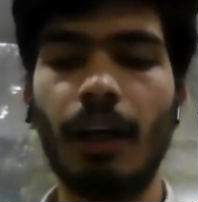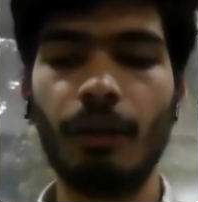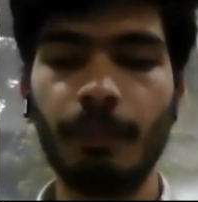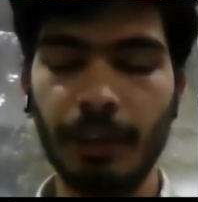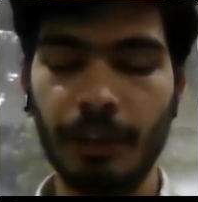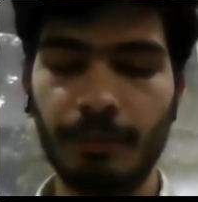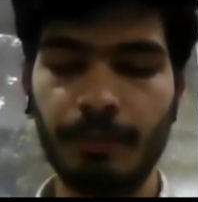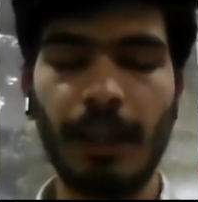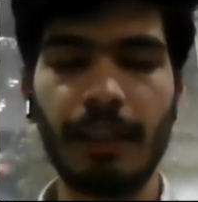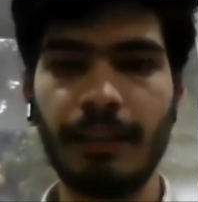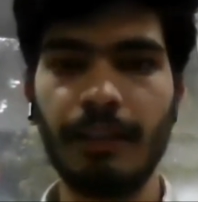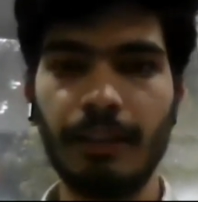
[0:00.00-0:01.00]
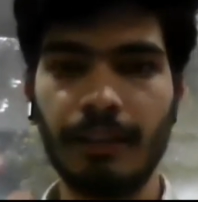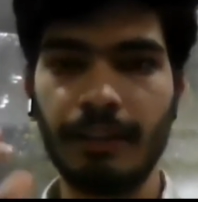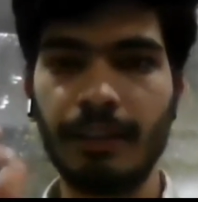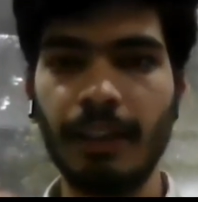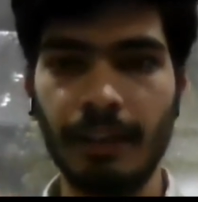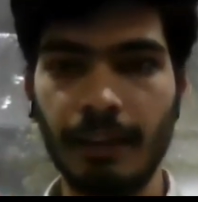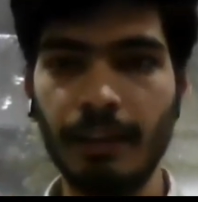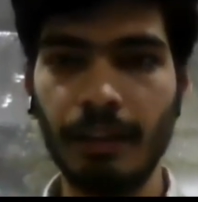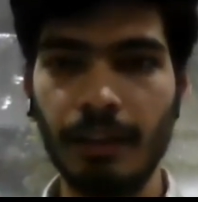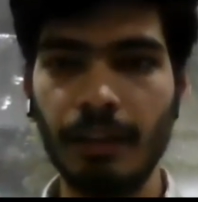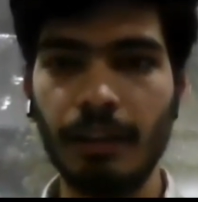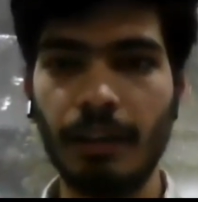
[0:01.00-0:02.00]
how much margin is there,
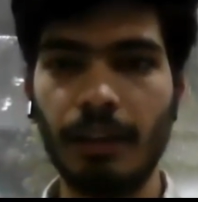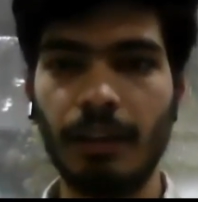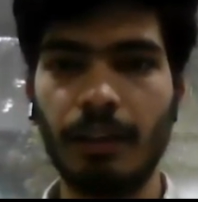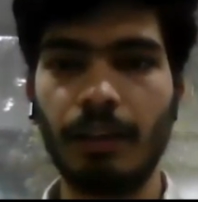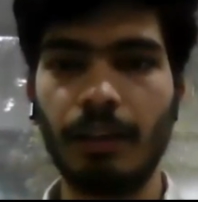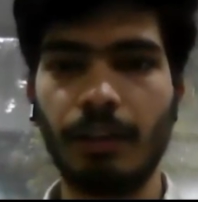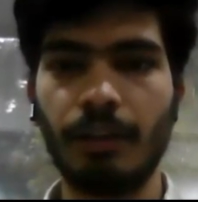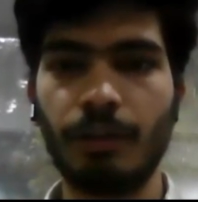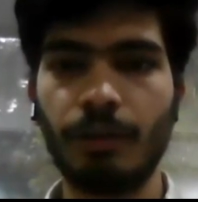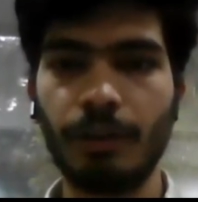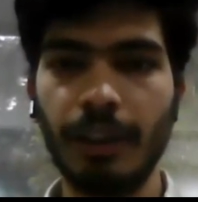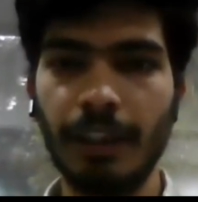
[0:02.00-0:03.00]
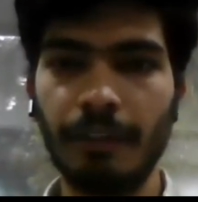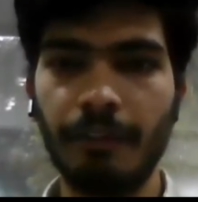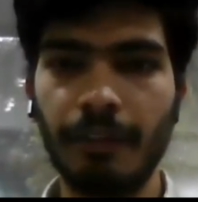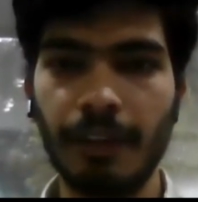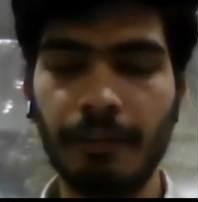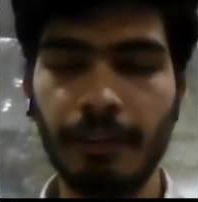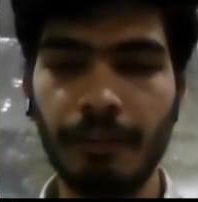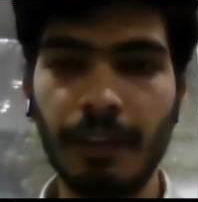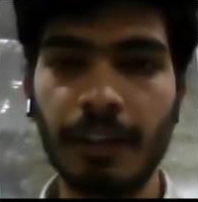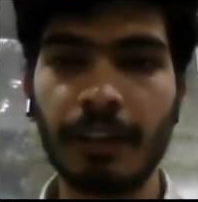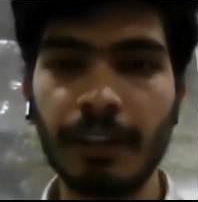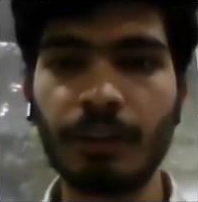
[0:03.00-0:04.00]
uh, so that we, we
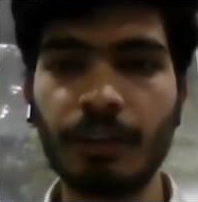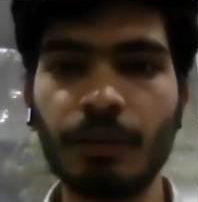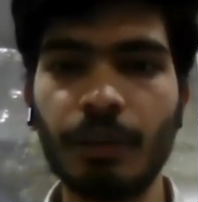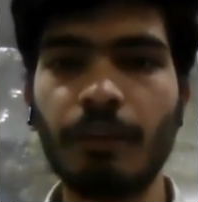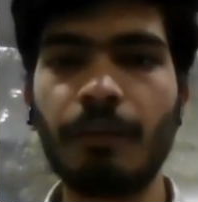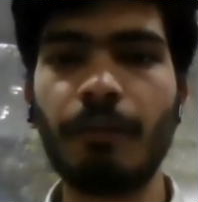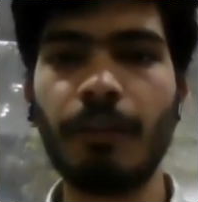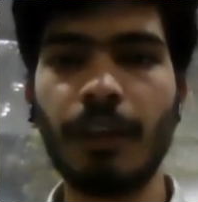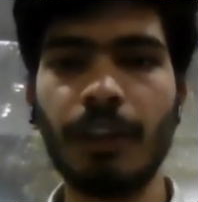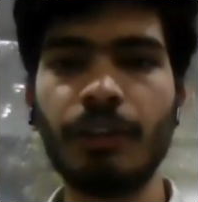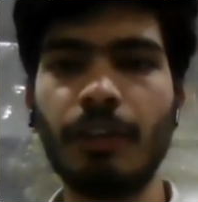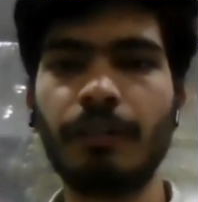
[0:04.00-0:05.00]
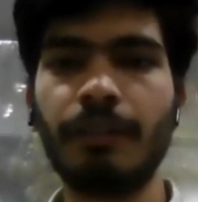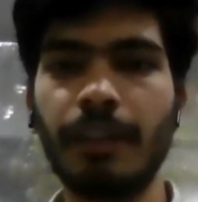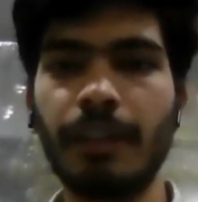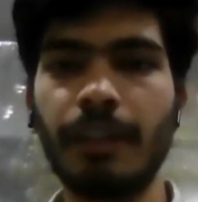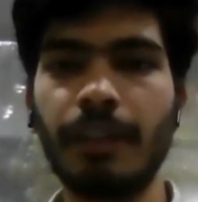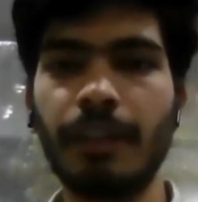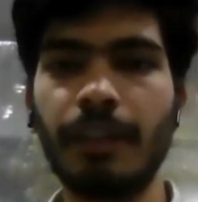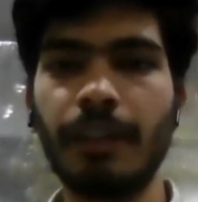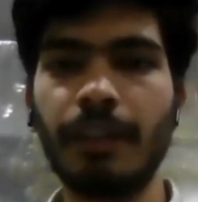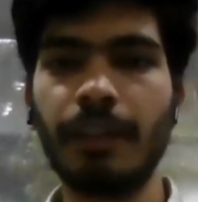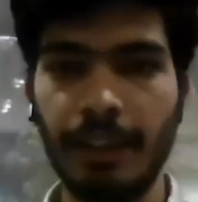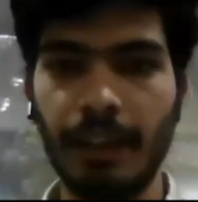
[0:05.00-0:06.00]
will reach to the verge of the
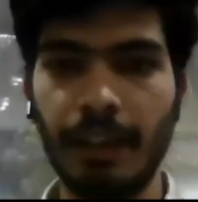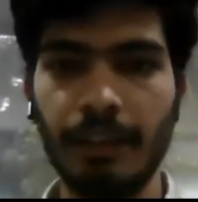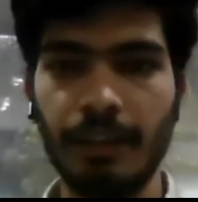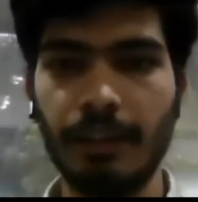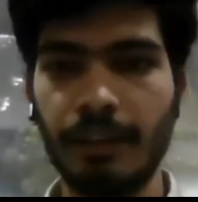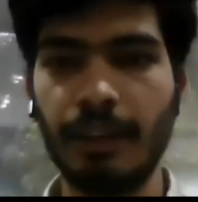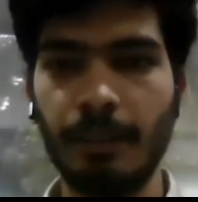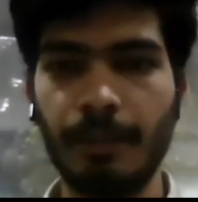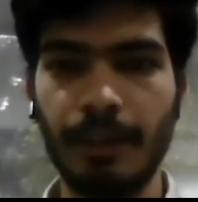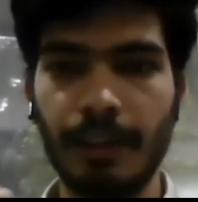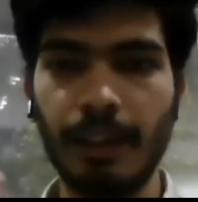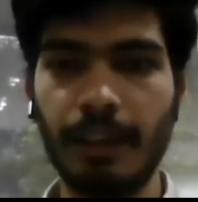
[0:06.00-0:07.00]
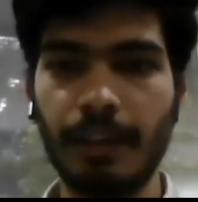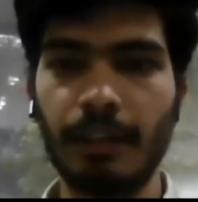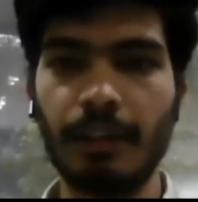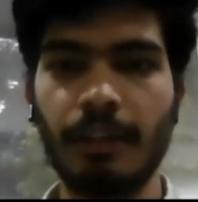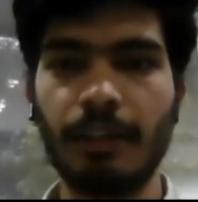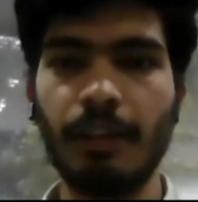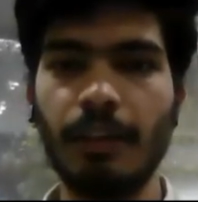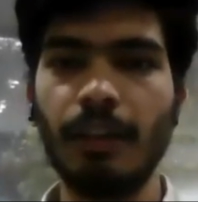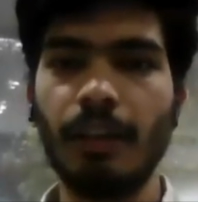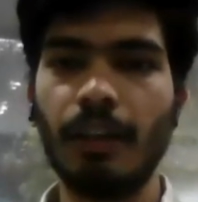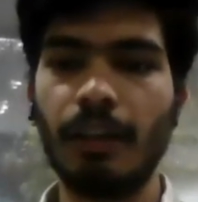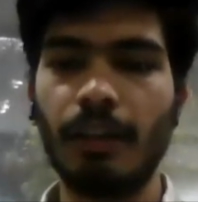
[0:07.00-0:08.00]
stability and stability, like
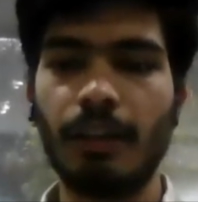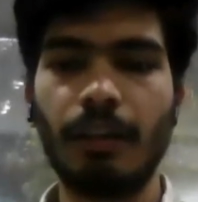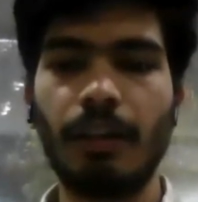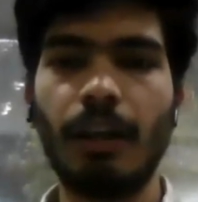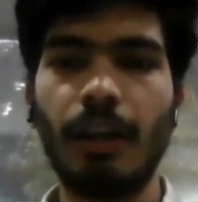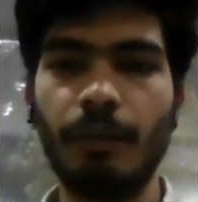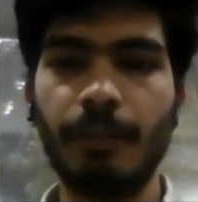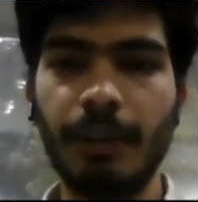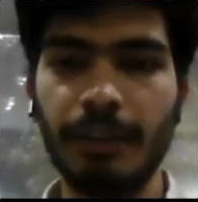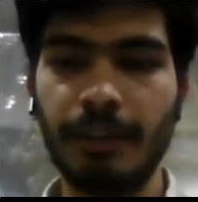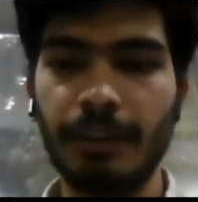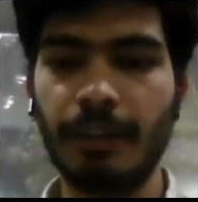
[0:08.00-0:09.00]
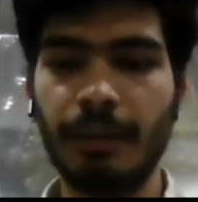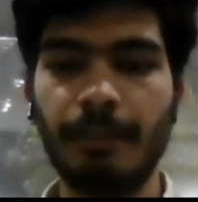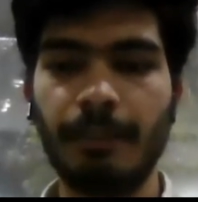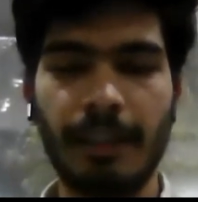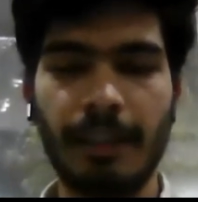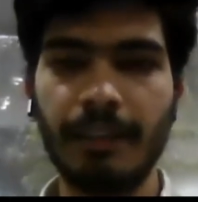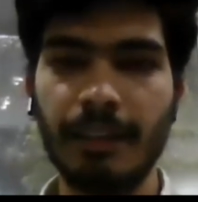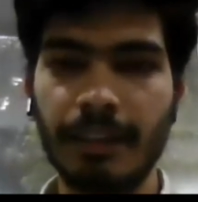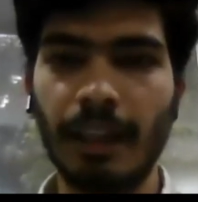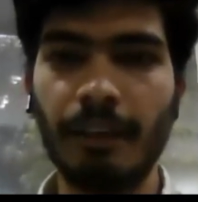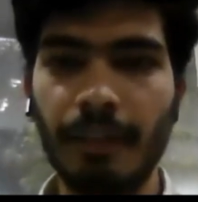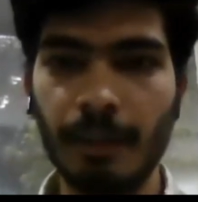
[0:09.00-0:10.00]
uh, how much uh,
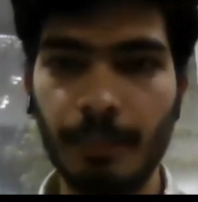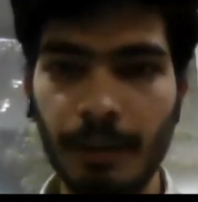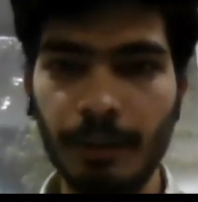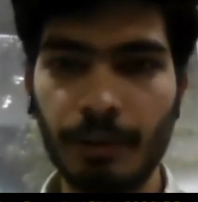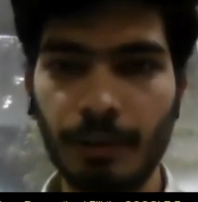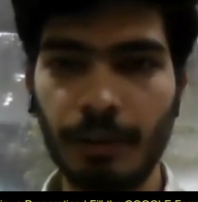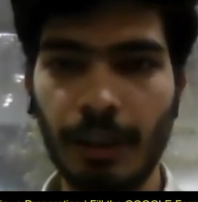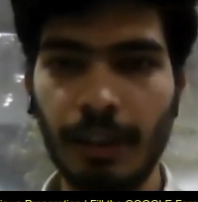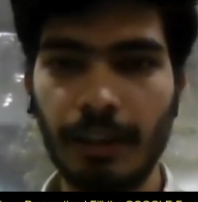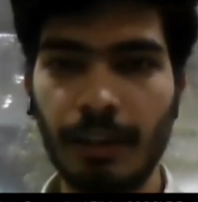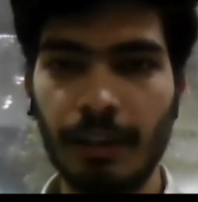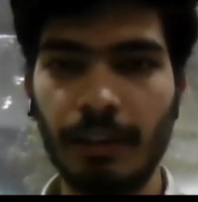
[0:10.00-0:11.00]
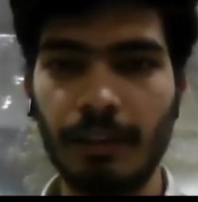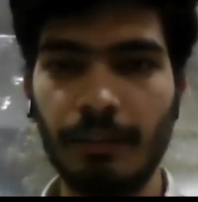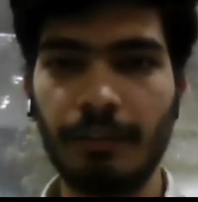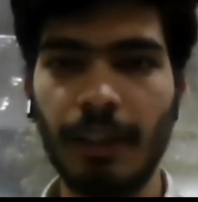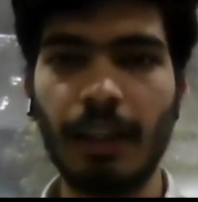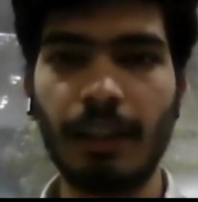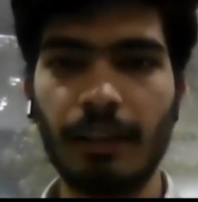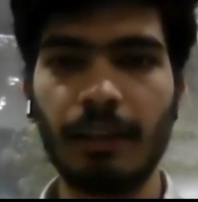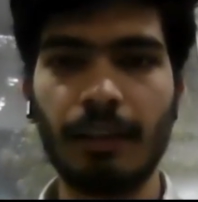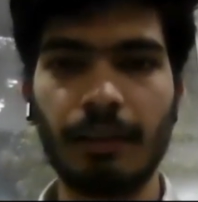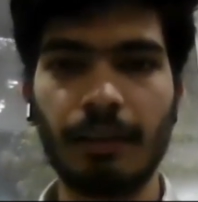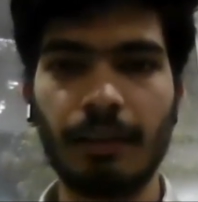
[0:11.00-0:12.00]
margin is available, so that uh, we
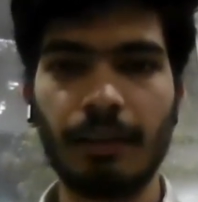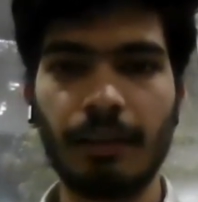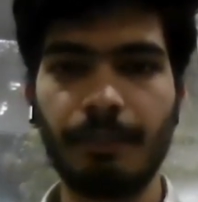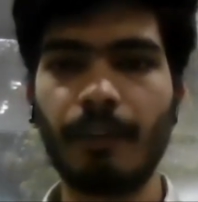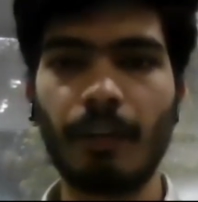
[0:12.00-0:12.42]
are uh,